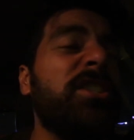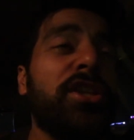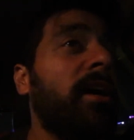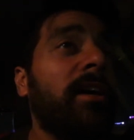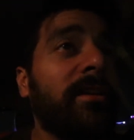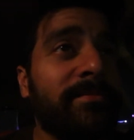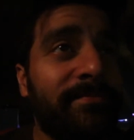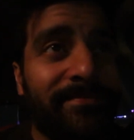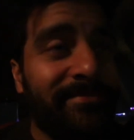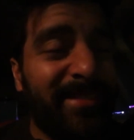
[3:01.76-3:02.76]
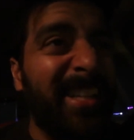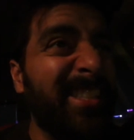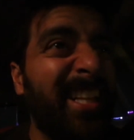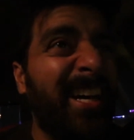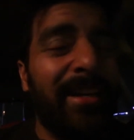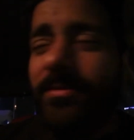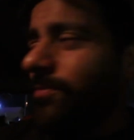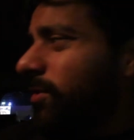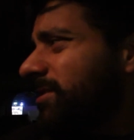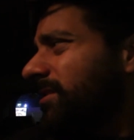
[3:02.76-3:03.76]
Antar. Antar.
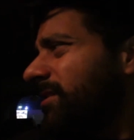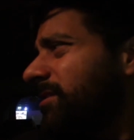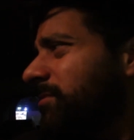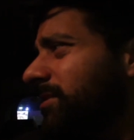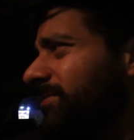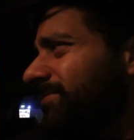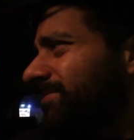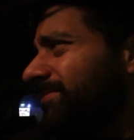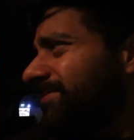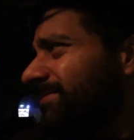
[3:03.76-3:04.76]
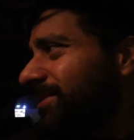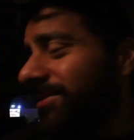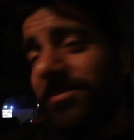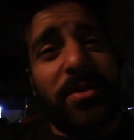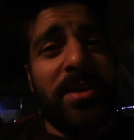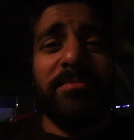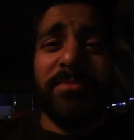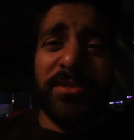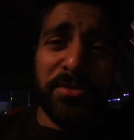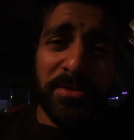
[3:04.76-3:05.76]
What does Antar mean? Okay,
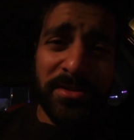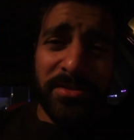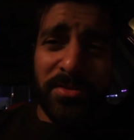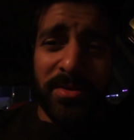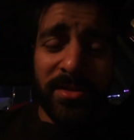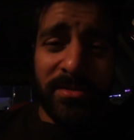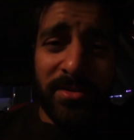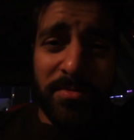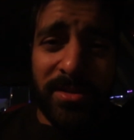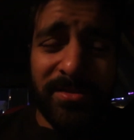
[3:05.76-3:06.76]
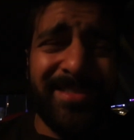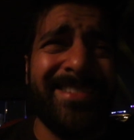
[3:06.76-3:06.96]
my sister doesn't know what Antar means.